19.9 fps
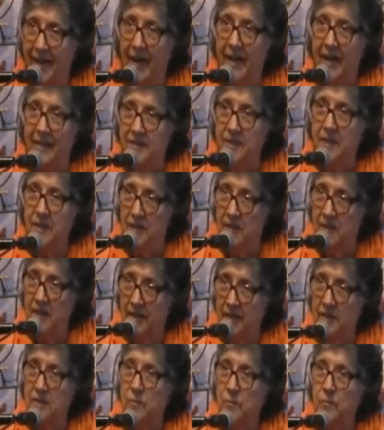I said,
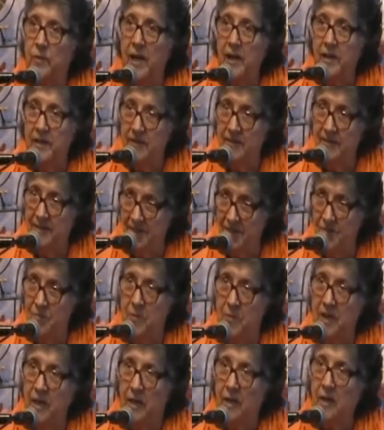explain to
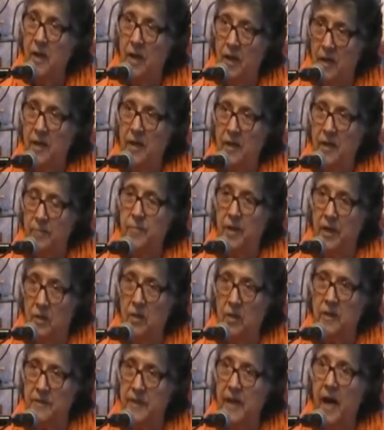me,
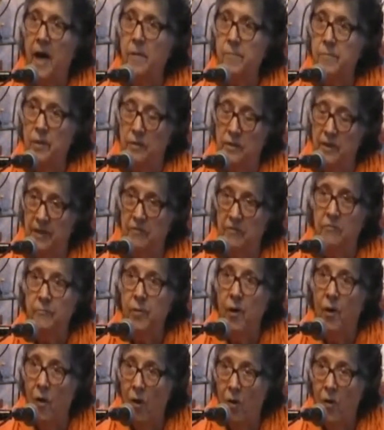because I believe
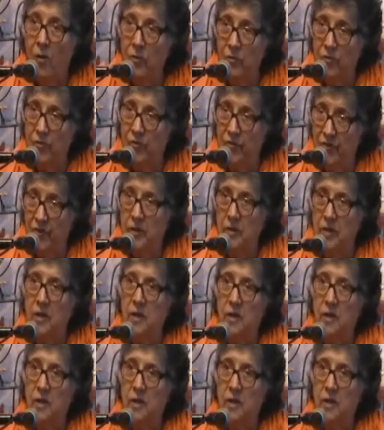Paul's